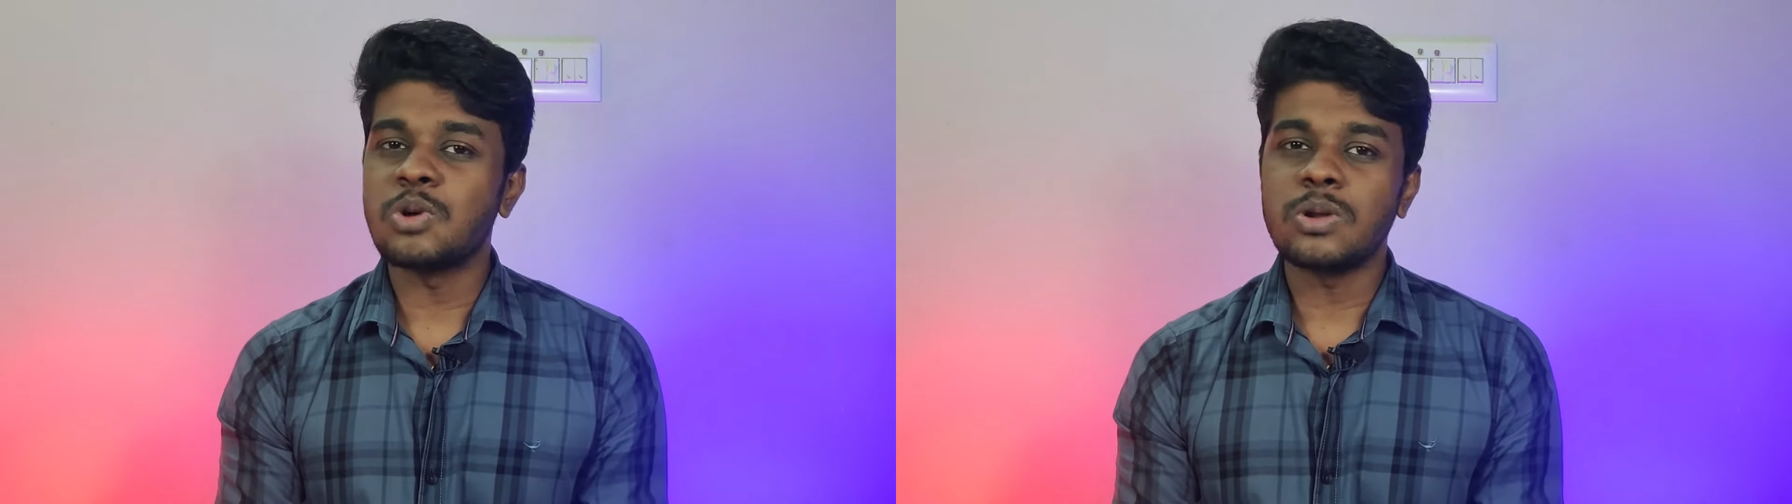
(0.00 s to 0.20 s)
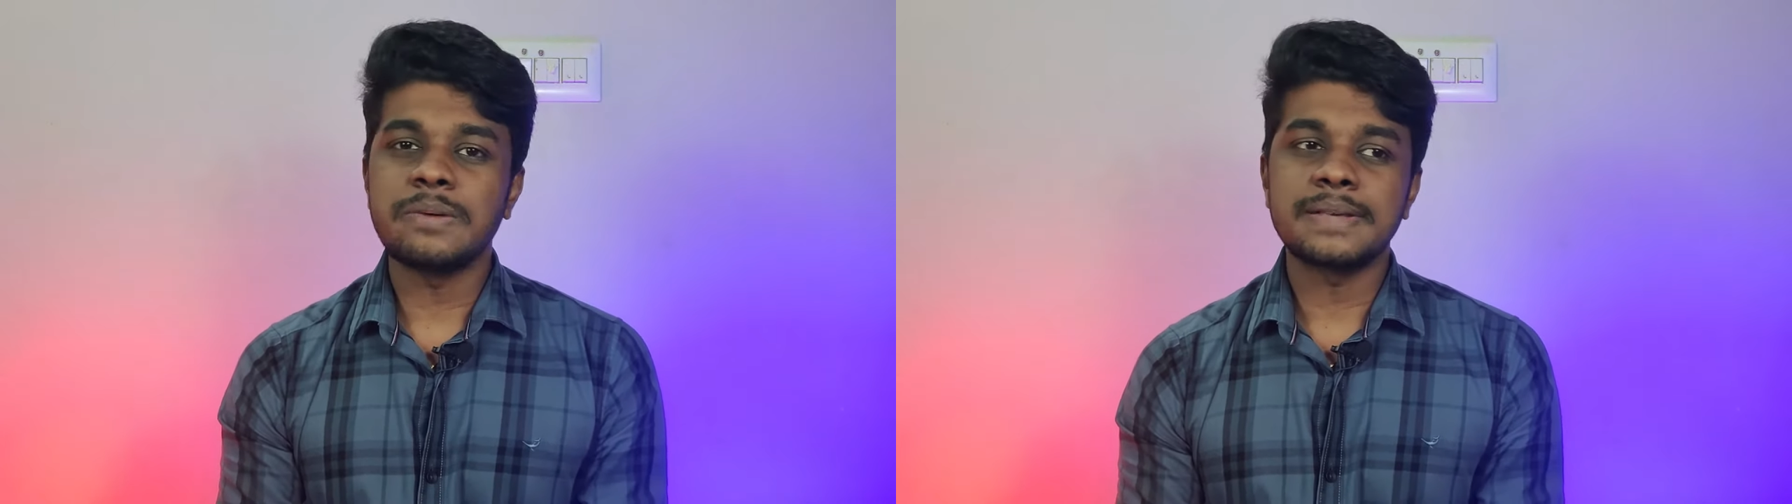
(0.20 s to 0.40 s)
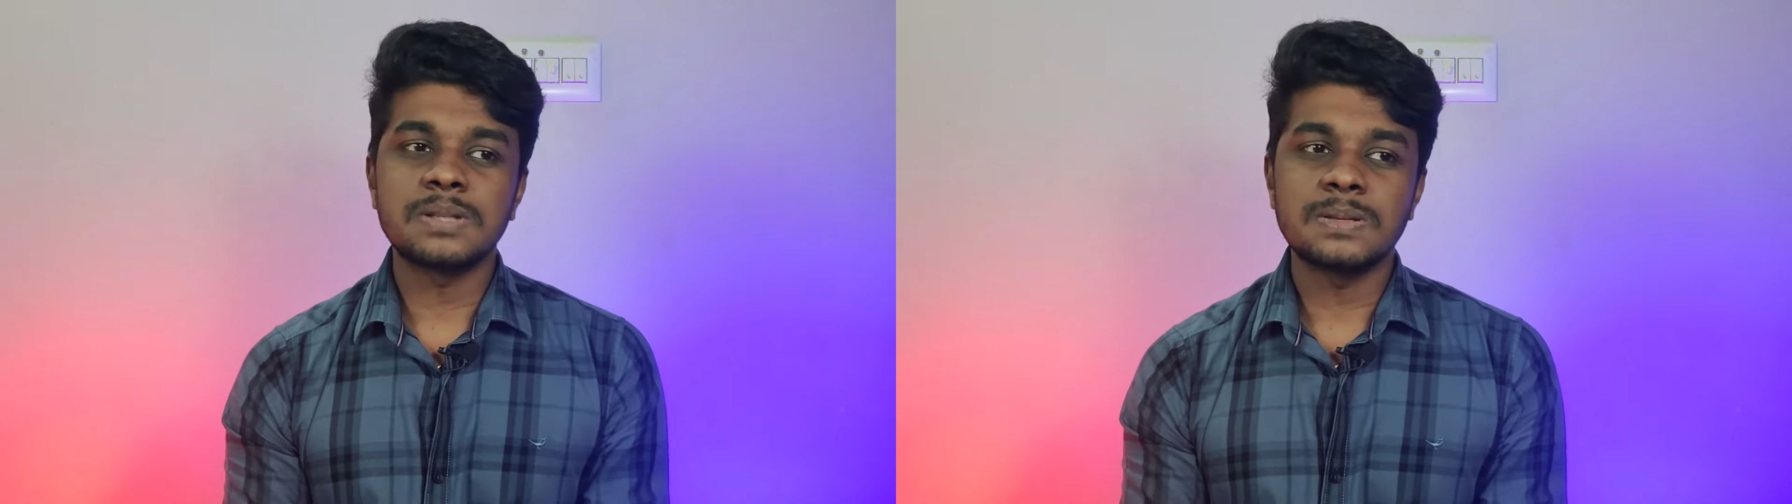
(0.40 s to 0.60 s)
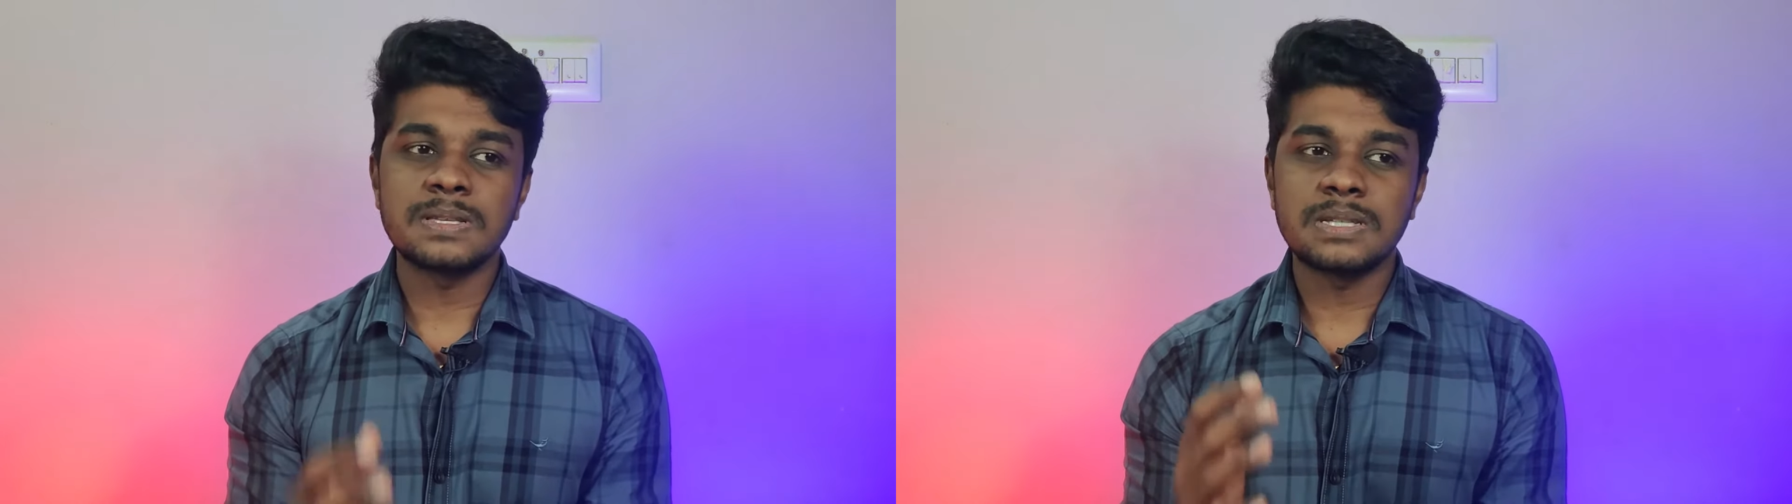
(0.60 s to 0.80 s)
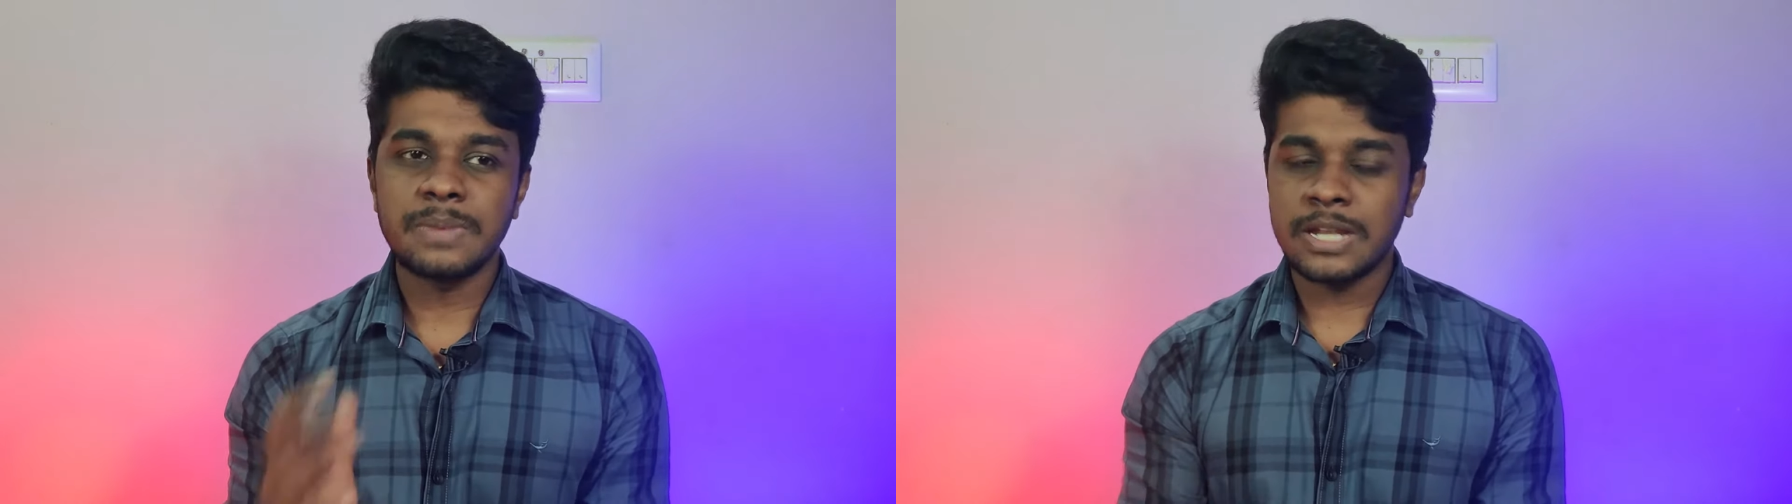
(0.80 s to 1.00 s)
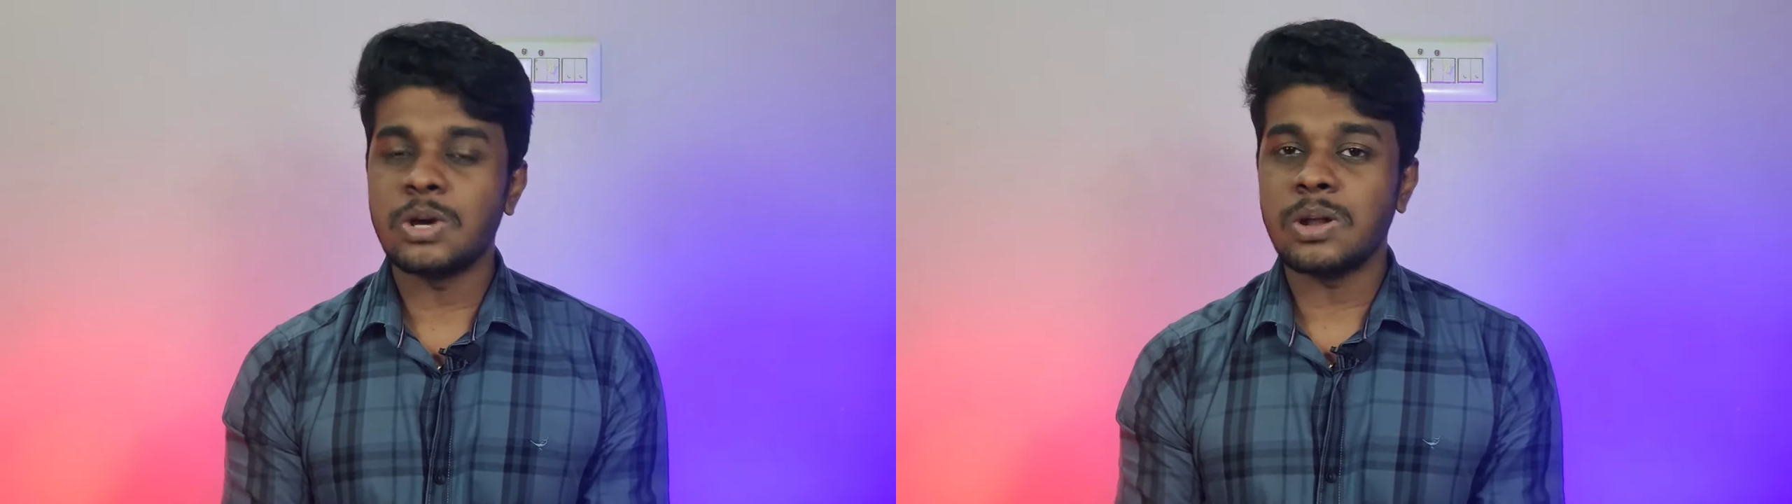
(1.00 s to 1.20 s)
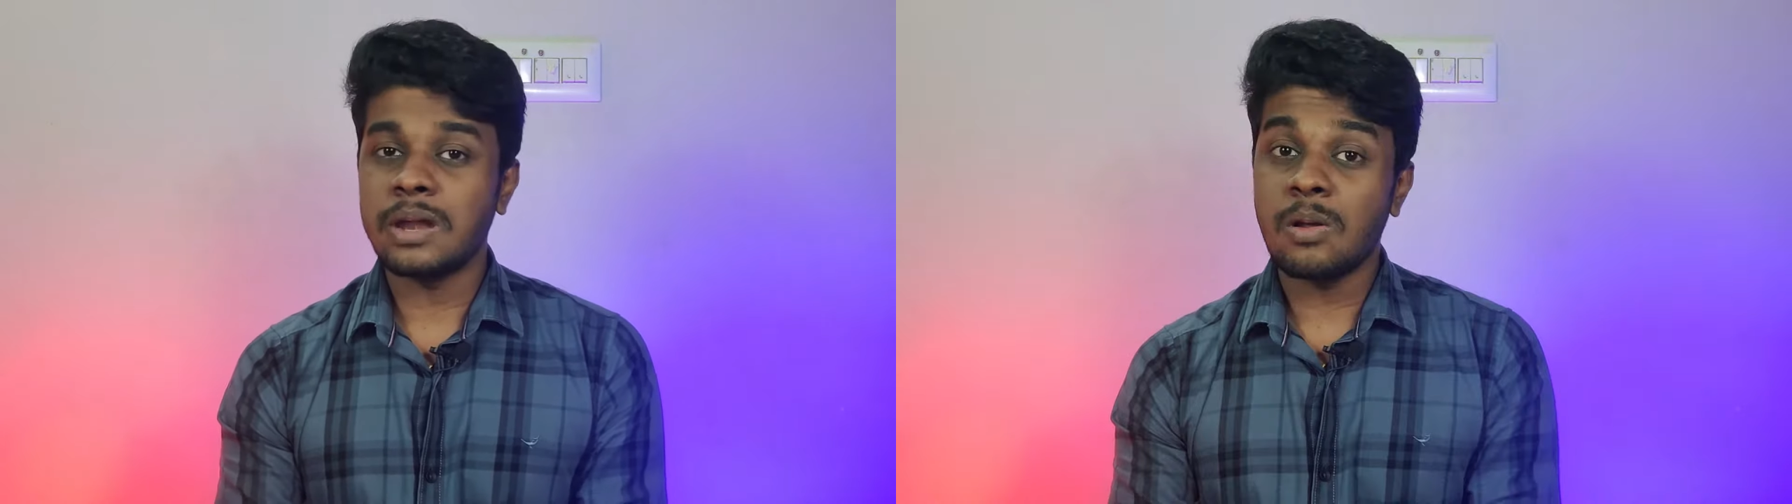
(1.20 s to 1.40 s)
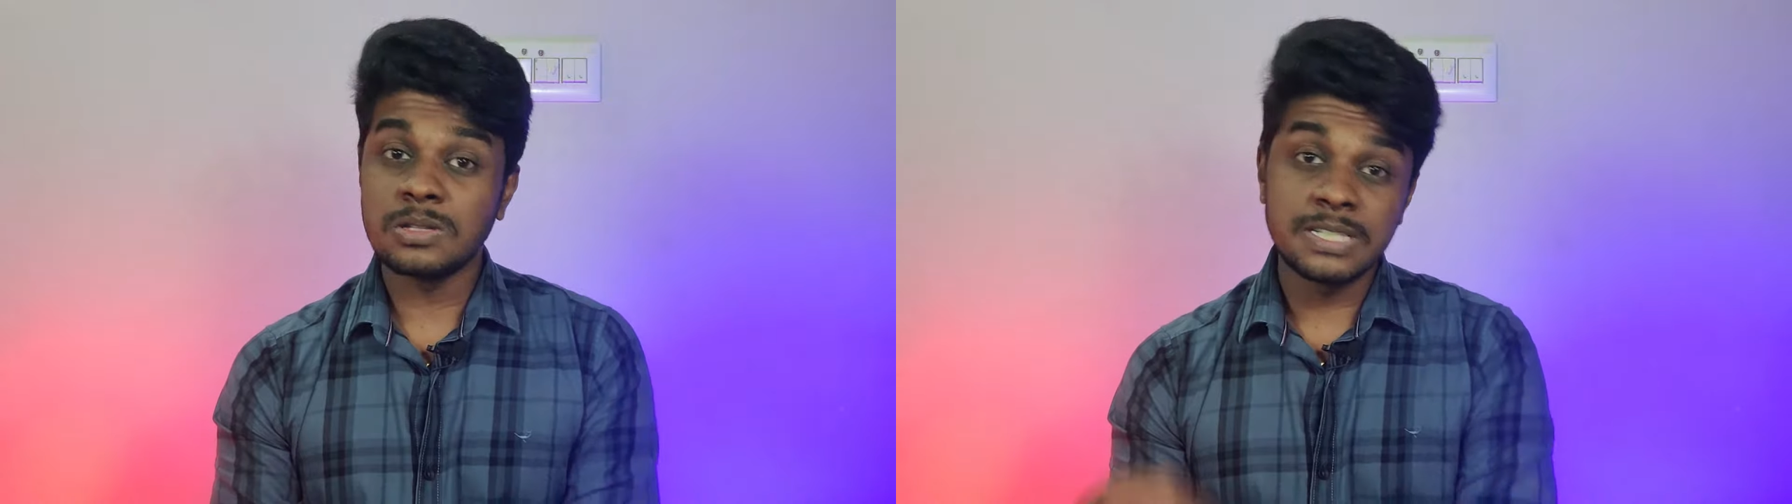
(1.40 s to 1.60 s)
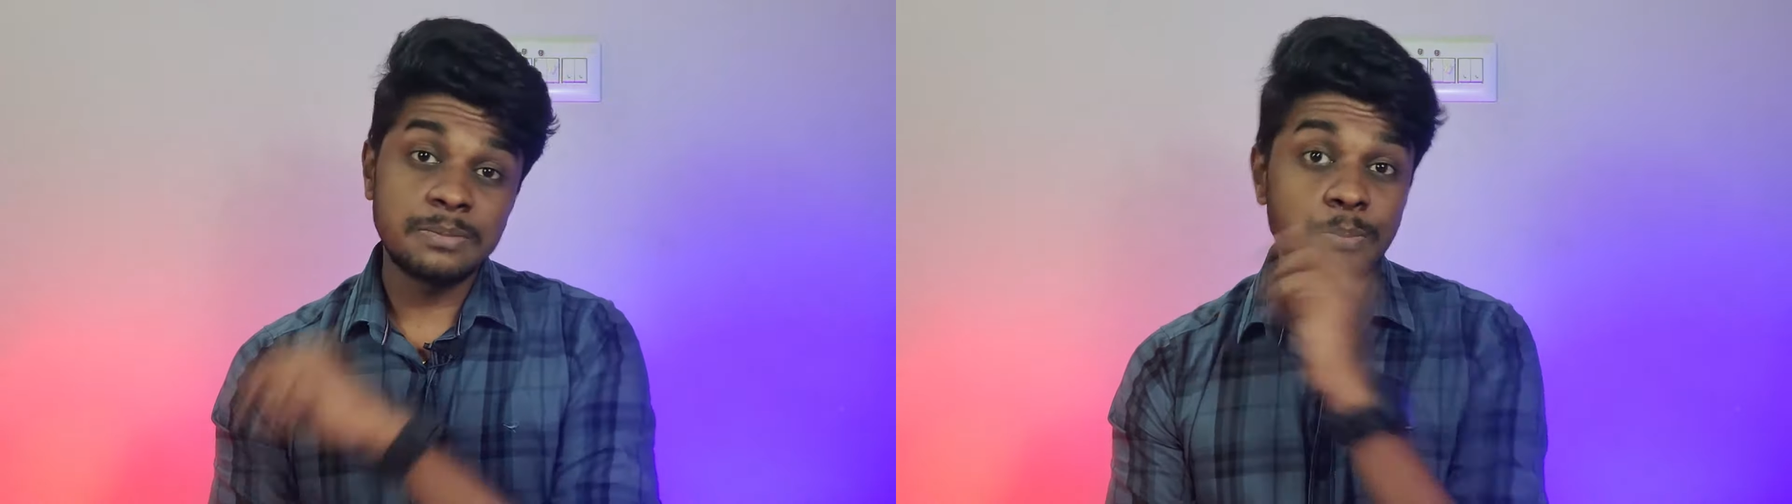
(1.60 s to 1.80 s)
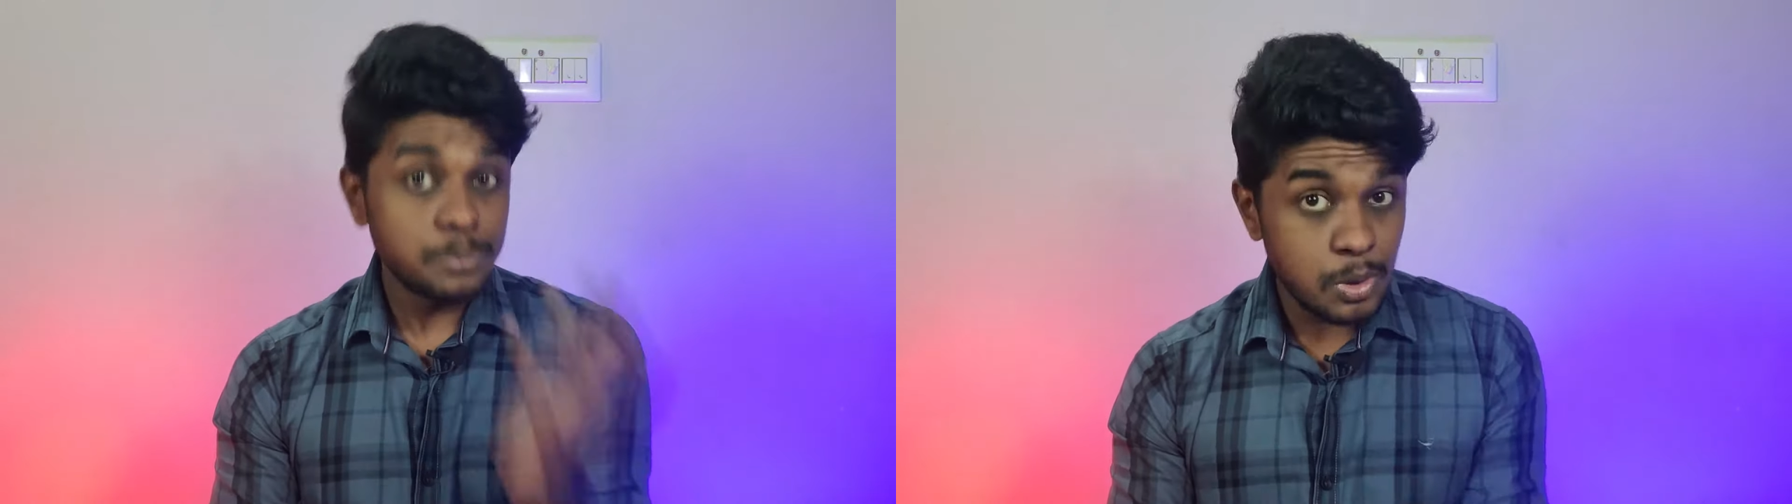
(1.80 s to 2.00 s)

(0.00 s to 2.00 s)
cardiovascular system, and endocrinology,